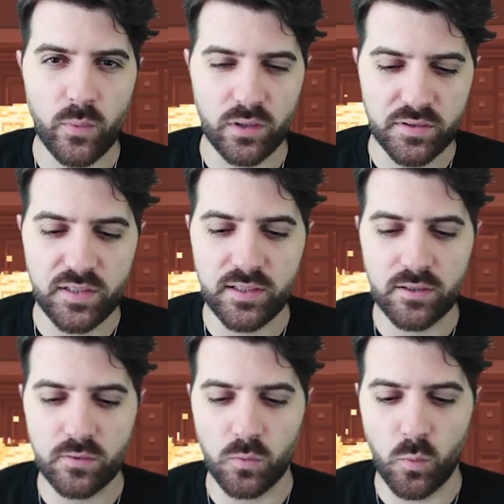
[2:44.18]
will
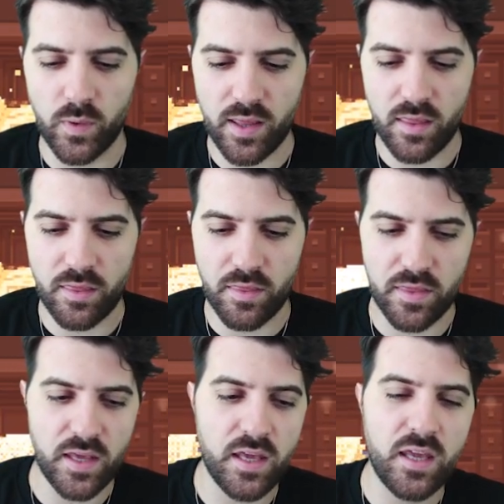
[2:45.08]
deal with
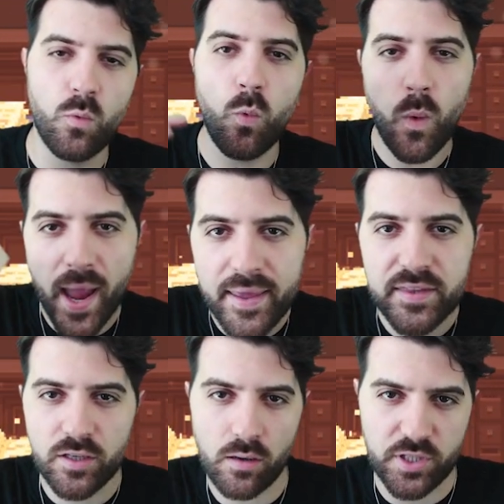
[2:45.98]
the way
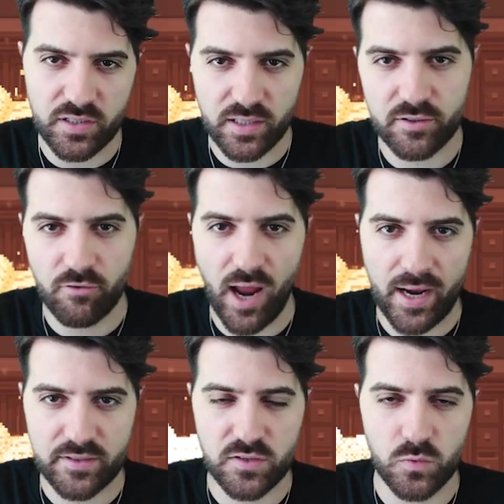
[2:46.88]
the object
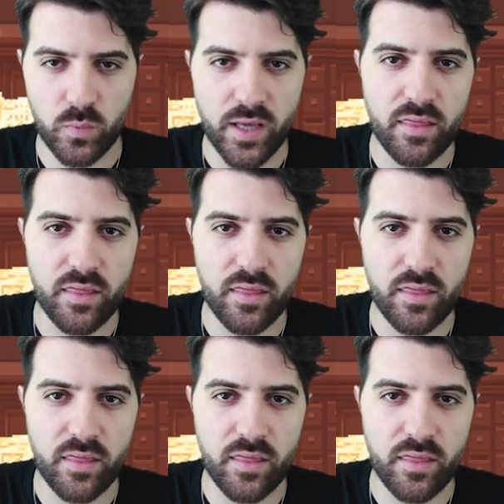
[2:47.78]
interacts with